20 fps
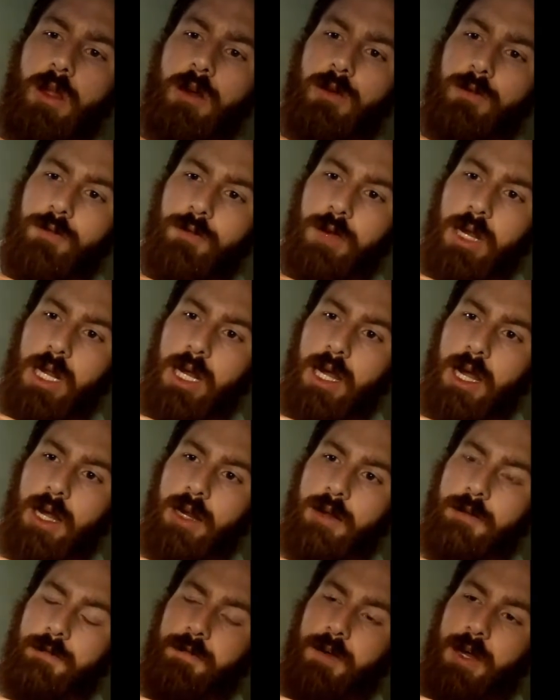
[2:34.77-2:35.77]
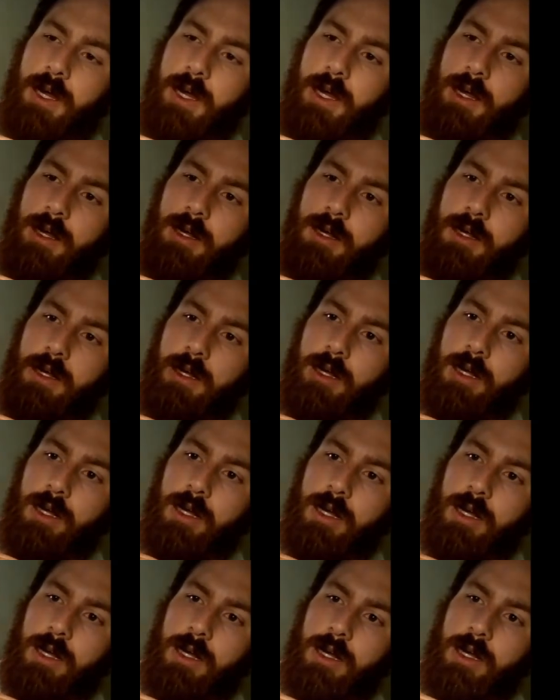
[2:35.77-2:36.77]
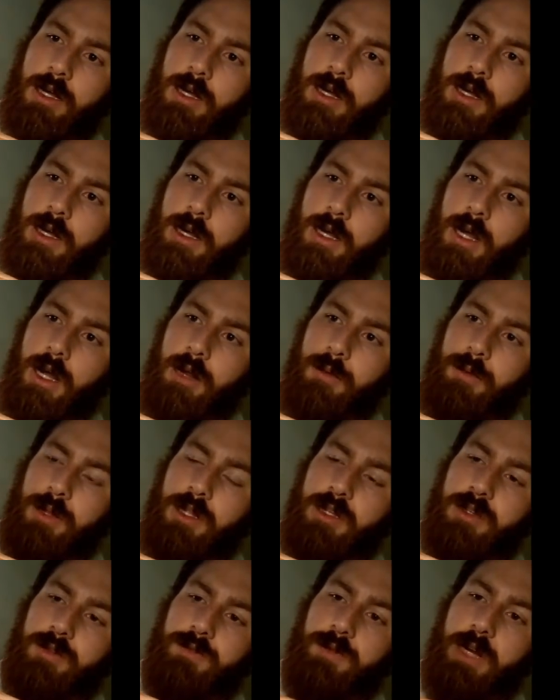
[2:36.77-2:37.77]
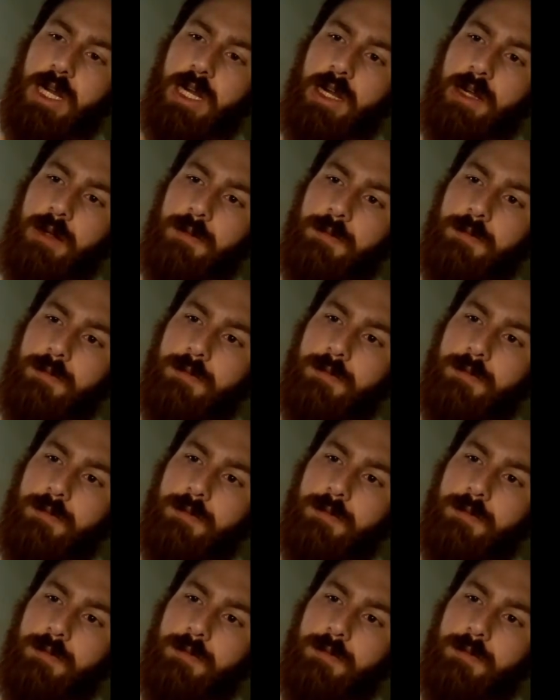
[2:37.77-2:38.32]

Really kind of how to put this? Really,